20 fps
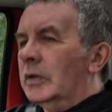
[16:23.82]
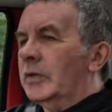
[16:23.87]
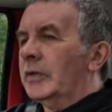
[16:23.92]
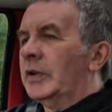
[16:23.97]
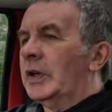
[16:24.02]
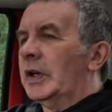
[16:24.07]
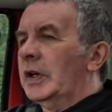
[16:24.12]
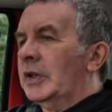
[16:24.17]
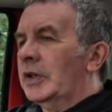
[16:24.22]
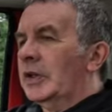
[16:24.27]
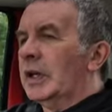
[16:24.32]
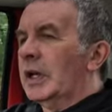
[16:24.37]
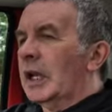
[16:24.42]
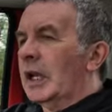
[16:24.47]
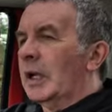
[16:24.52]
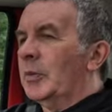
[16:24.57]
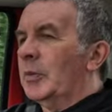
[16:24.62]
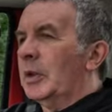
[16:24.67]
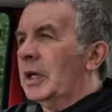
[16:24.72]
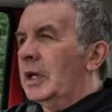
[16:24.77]
If you're anything
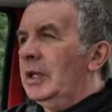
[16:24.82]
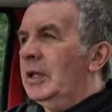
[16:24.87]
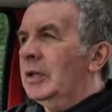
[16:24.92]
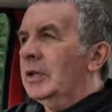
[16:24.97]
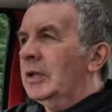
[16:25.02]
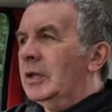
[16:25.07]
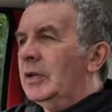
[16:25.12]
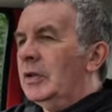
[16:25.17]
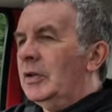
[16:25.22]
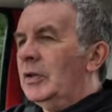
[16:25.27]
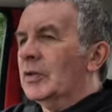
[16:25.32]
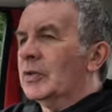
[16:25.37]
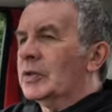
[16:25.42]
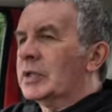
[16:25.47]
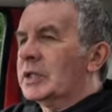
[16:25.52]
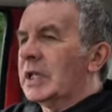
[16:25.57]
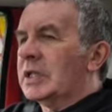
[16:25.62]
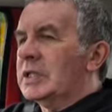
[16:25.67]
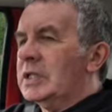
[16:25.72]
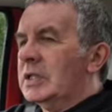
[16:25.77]
like me, you'll
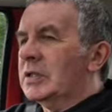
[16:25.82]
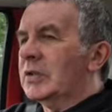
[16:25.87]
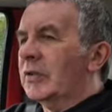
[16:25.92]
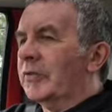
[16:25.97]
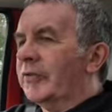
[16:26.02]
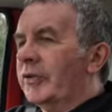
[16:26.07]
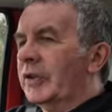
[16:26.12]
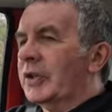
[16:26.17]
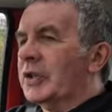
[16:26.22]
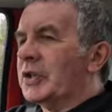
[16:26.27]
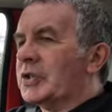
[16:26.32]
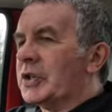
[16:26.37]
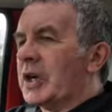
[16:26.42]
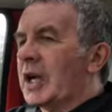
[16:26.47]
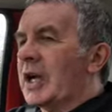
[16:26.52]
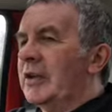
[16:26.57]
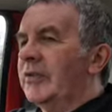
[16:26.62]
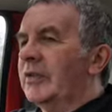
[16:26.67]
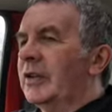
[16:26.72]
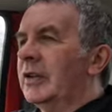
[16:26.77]
set it up for the
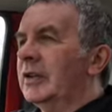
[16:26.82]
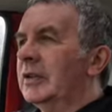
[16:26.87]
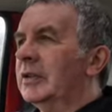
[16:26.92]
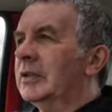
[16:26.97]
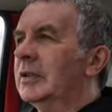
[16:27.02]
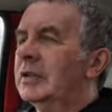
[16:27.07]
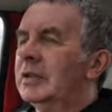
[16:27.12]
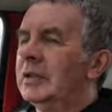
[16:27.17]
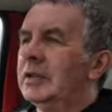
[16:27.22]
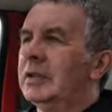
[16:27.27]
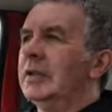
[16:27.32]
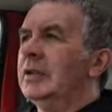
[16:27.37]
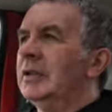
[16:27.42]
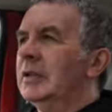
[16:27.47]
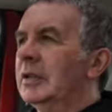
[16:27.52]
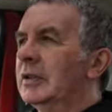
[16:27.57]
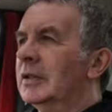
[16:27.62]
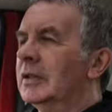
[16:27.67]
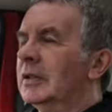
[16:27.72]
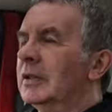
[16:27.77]
driver
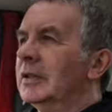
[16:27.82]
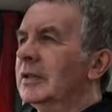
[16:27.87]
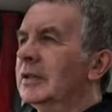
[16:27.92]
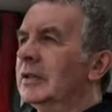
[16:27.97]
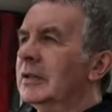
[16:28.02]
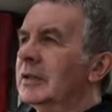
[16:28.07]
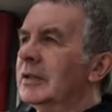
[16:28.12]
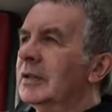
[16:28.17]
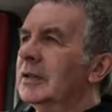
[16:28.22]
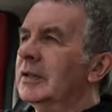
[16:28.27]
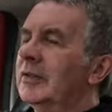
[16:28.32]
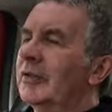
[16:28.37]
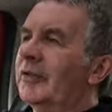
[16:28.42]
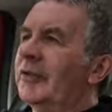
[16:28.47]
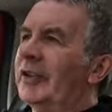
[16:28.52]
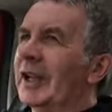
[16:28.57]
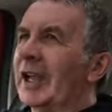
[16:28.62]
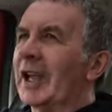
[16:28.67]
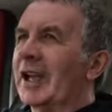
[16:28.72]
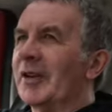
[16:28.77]
and
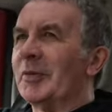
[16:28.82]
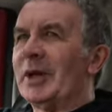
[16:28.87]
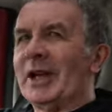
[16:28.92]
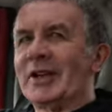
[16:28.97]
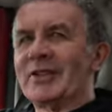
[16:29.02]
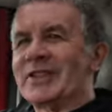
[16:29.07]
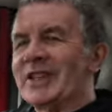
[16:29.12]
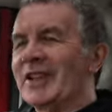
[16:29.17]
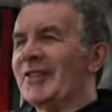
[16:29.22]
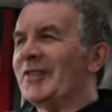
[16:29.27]
forget about